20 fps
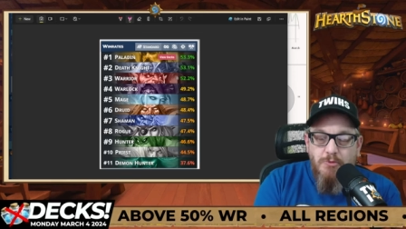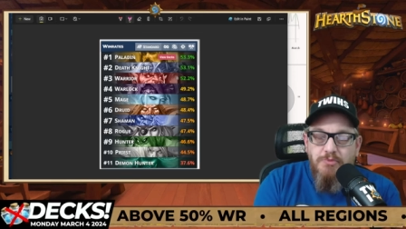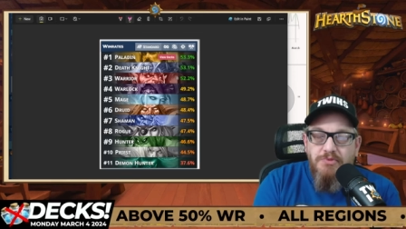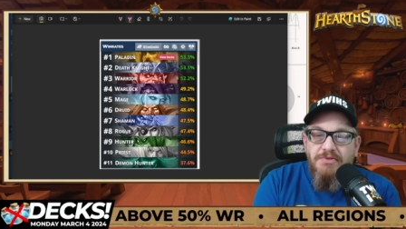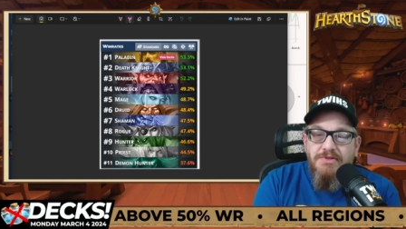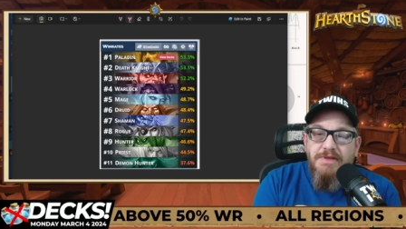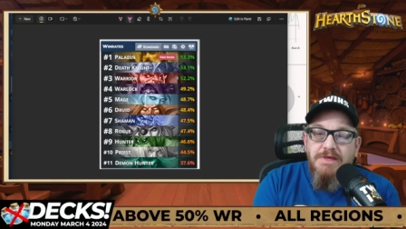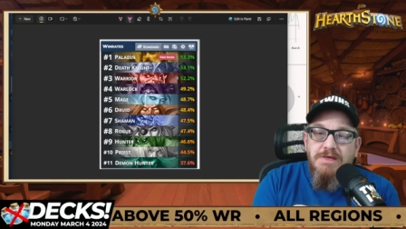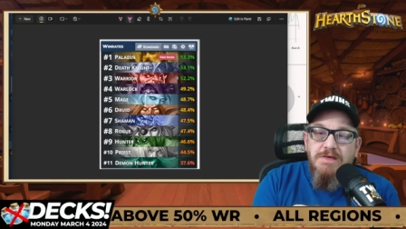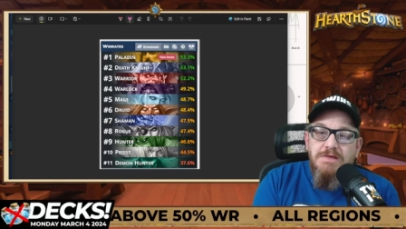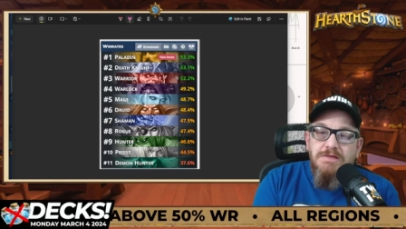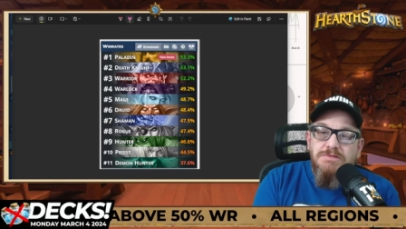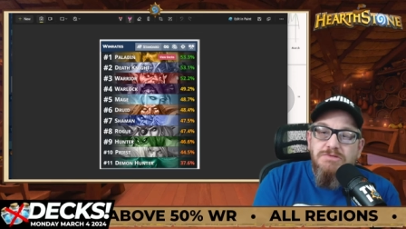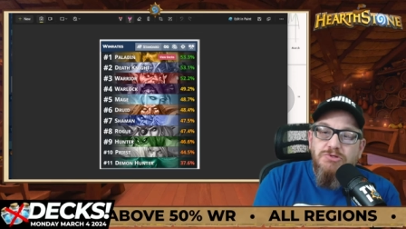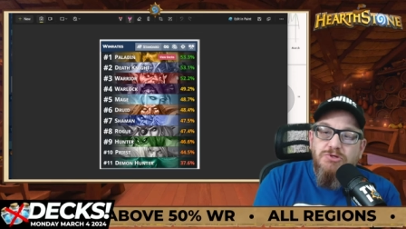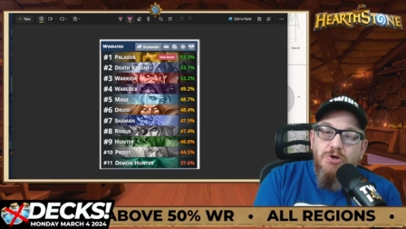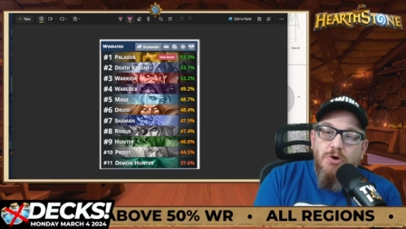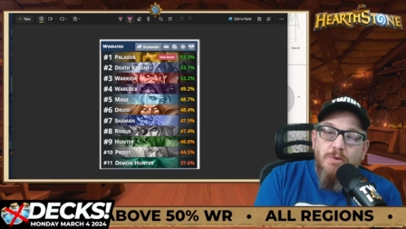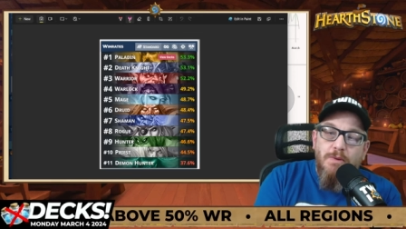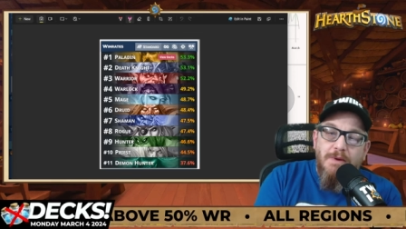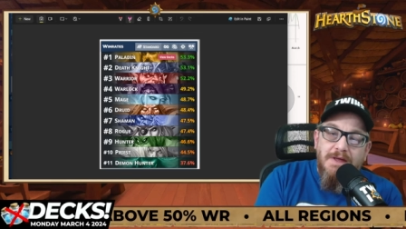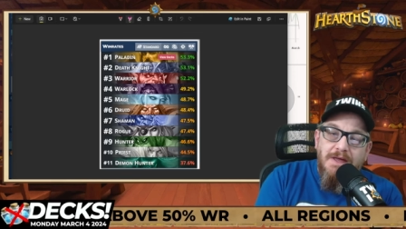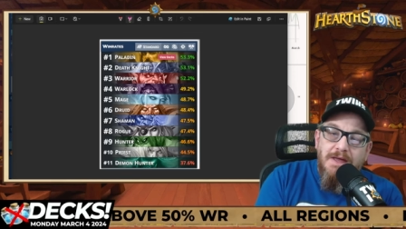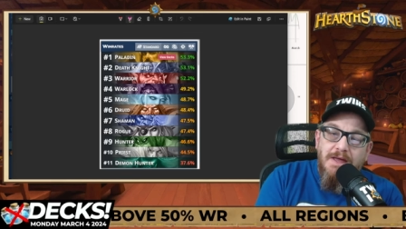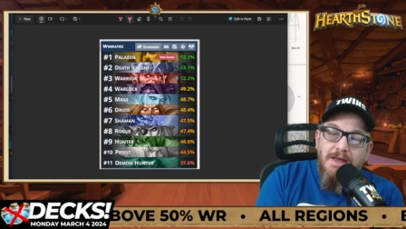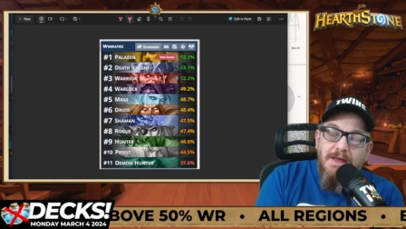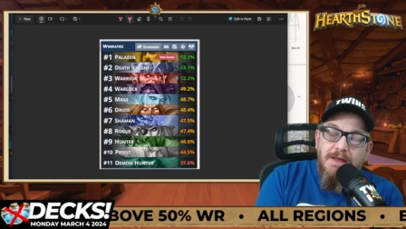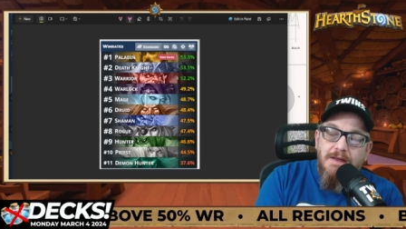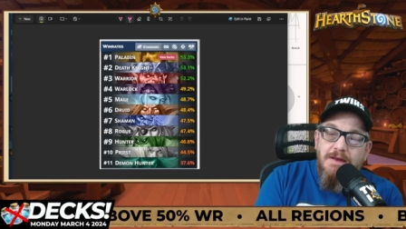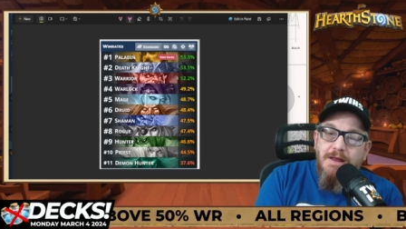please go
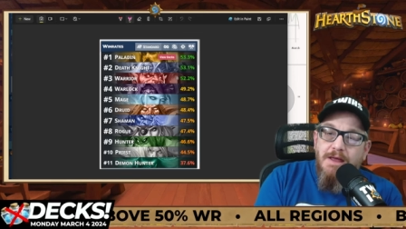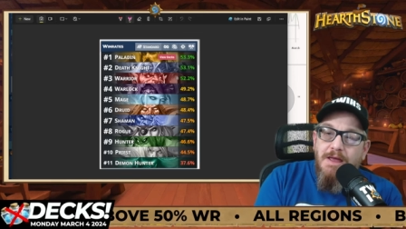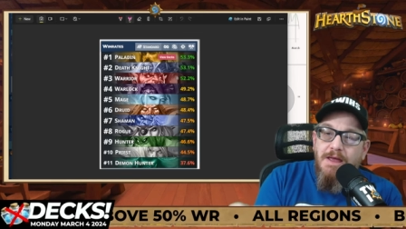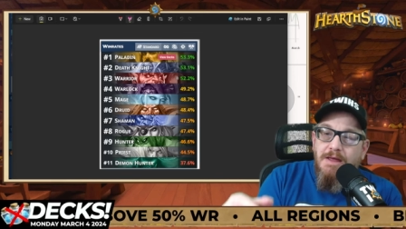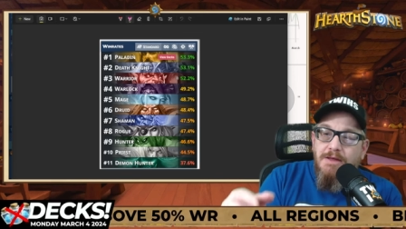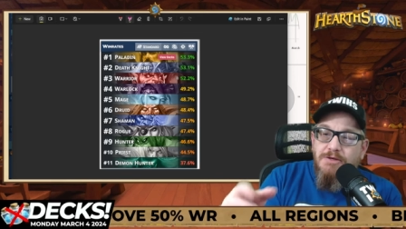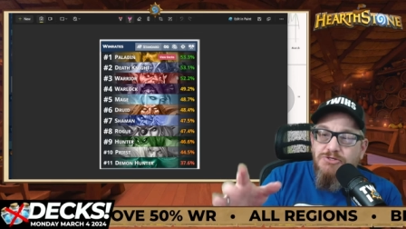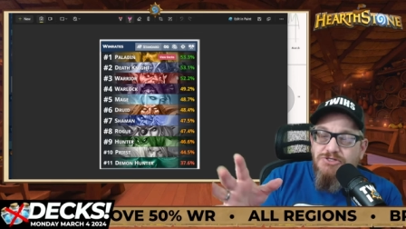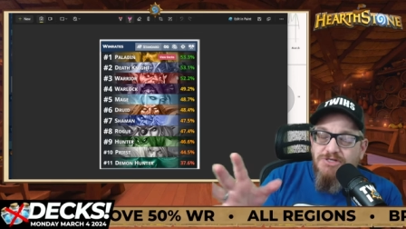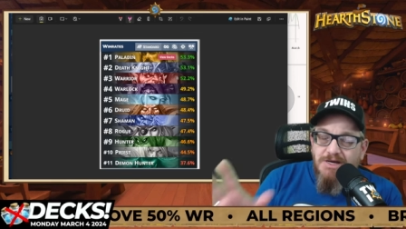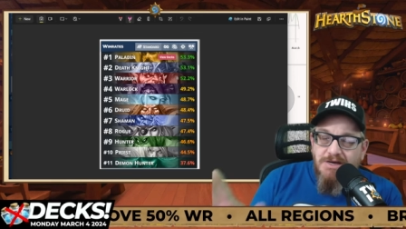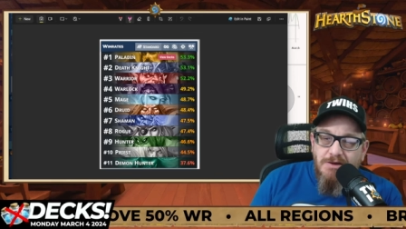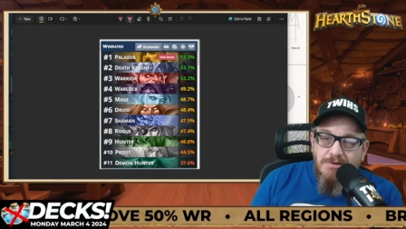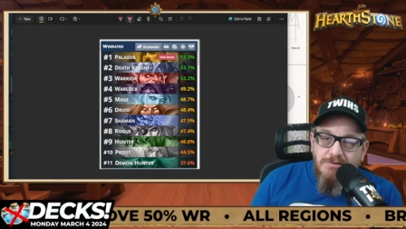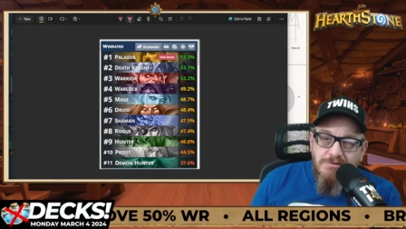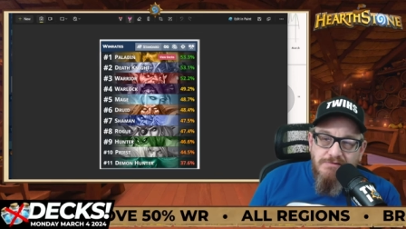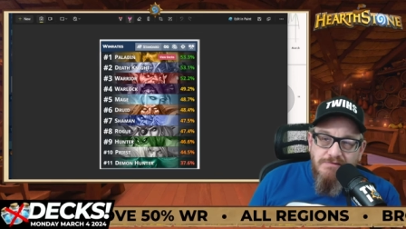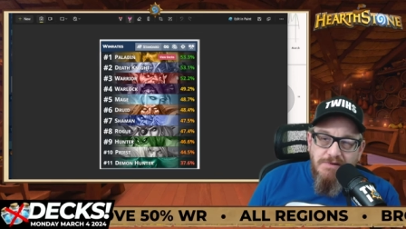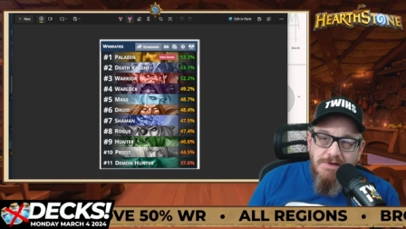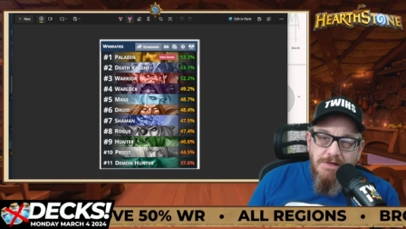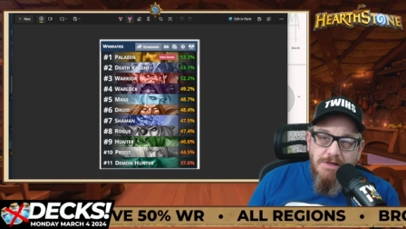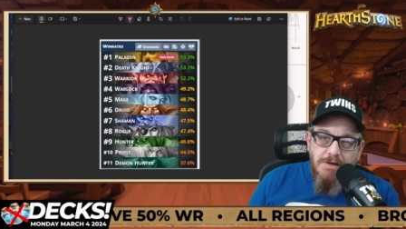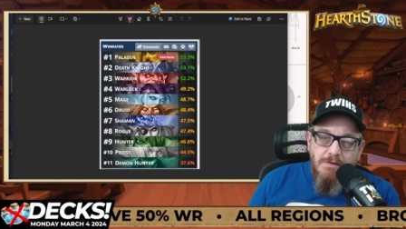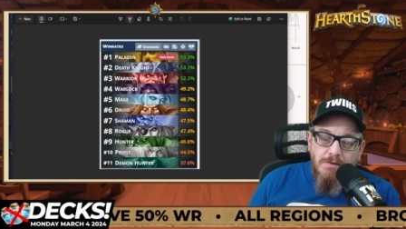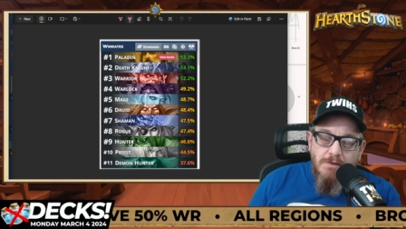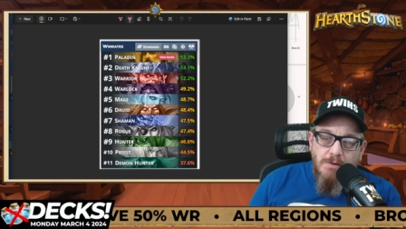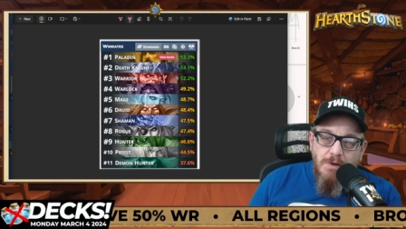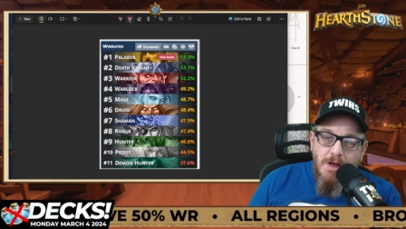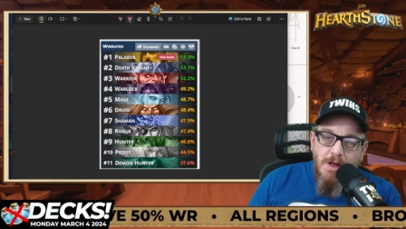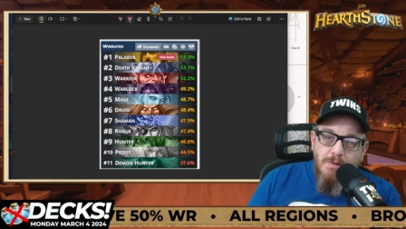ahead and check out the
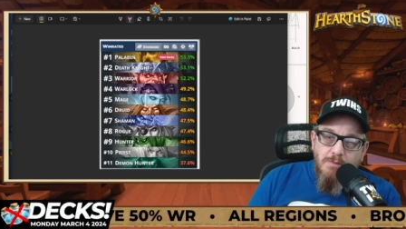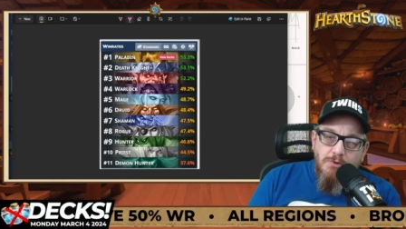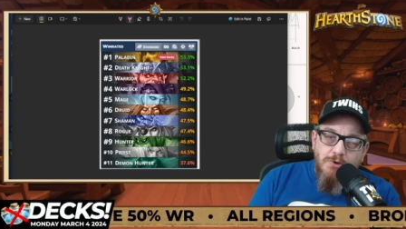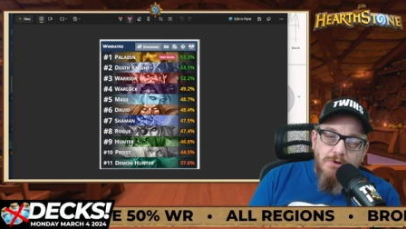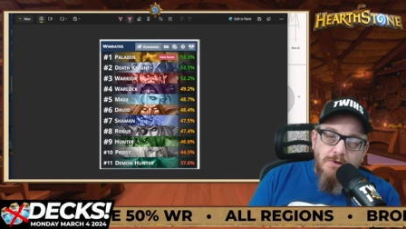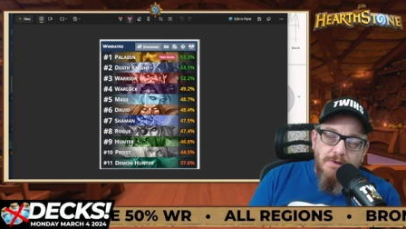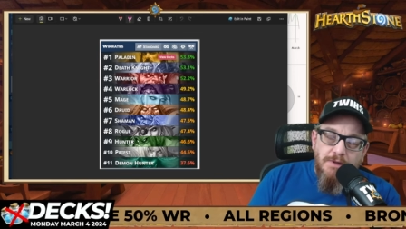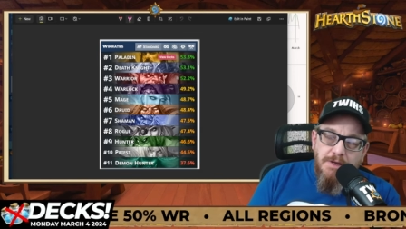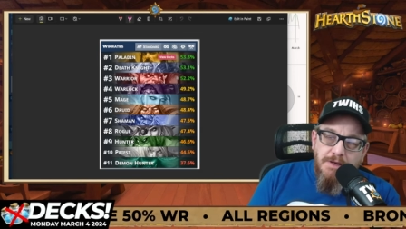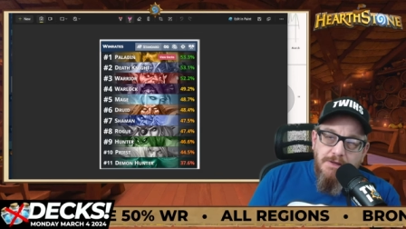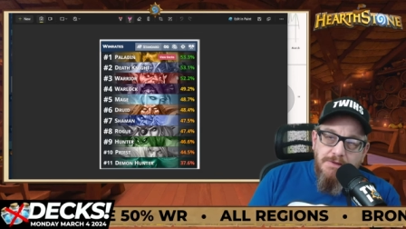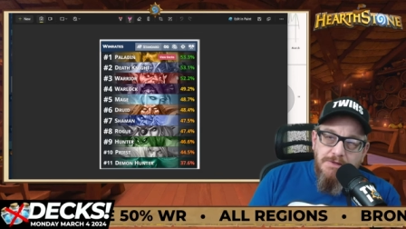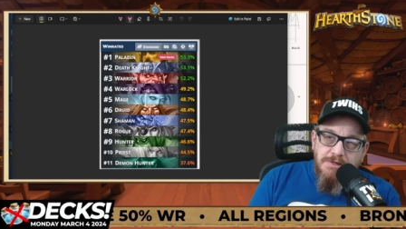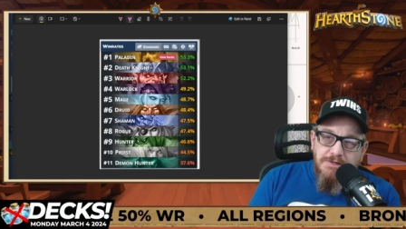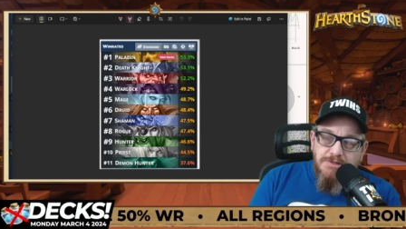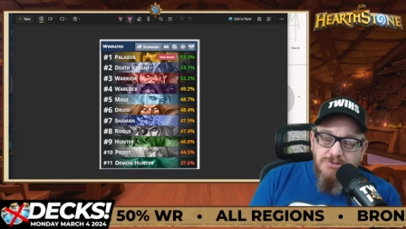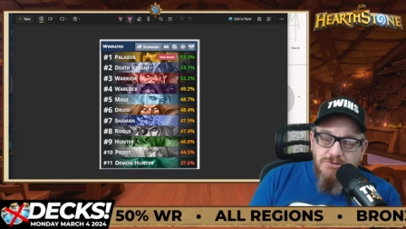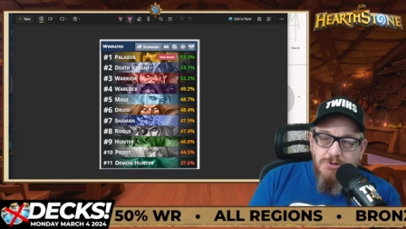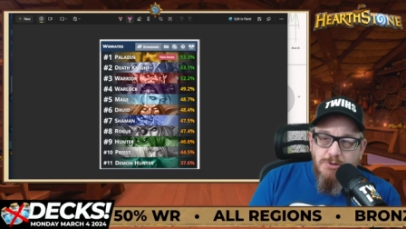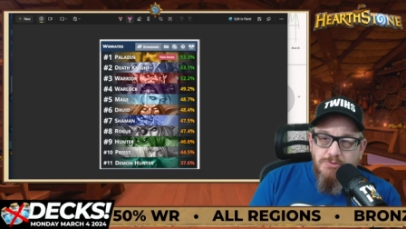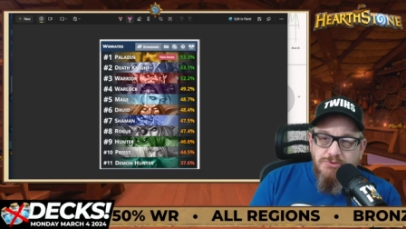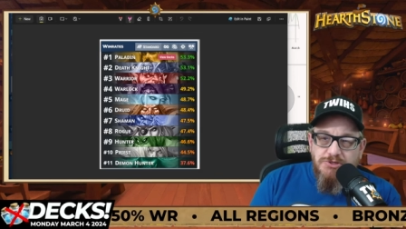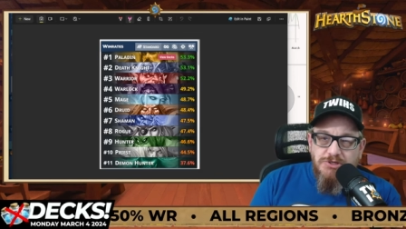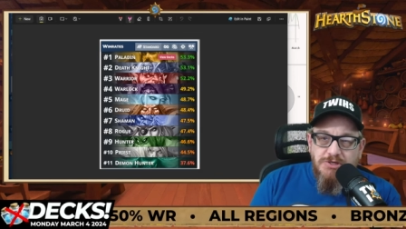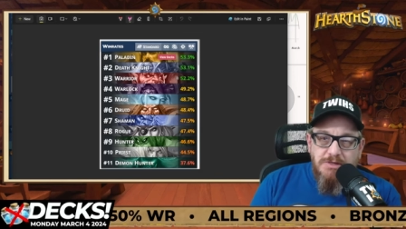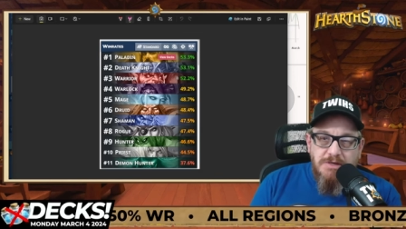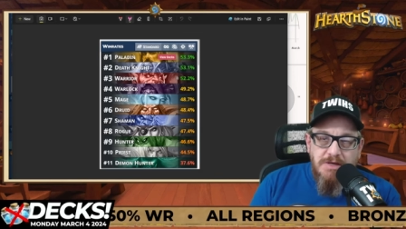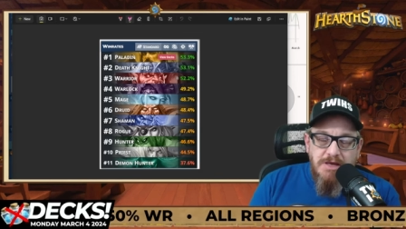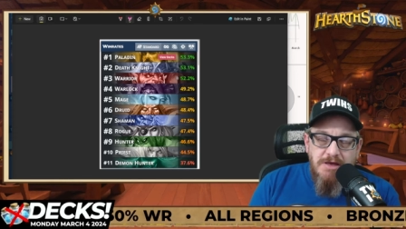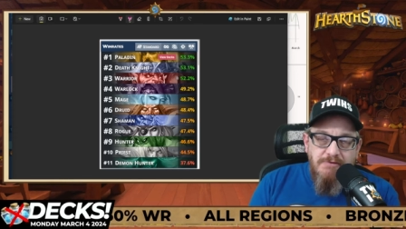video. I'm going to link in the
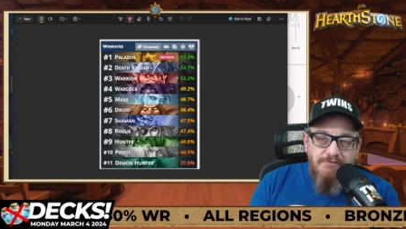description.